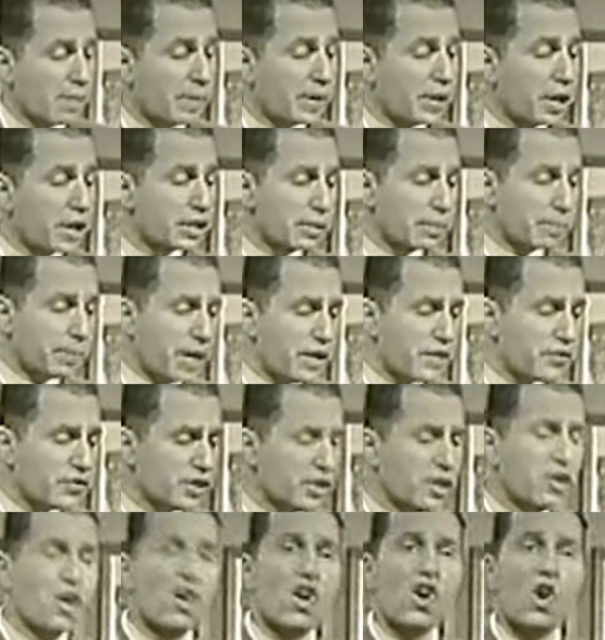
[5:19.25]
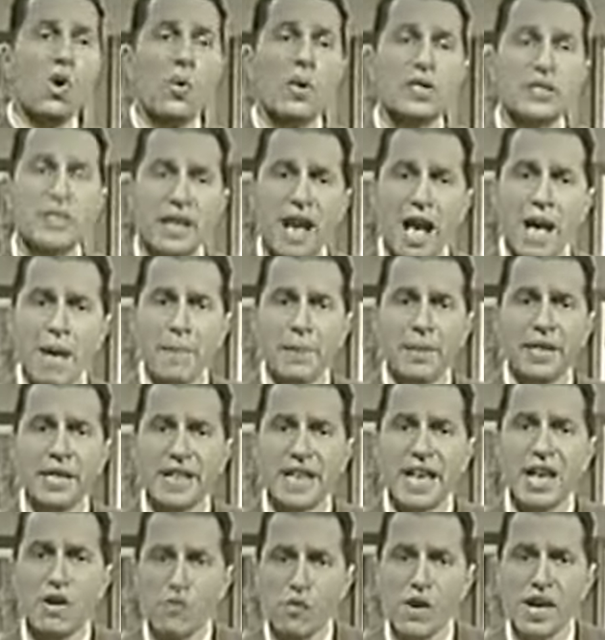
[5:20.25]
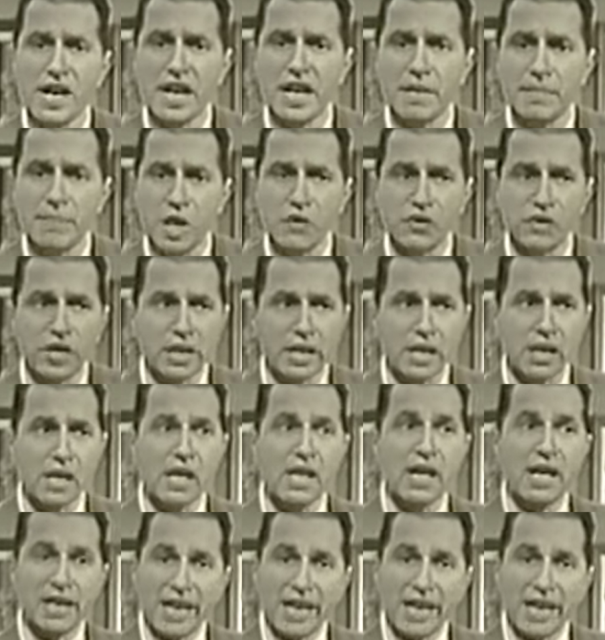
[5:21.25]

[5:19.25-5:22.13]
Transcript: because a person who is competent in reading music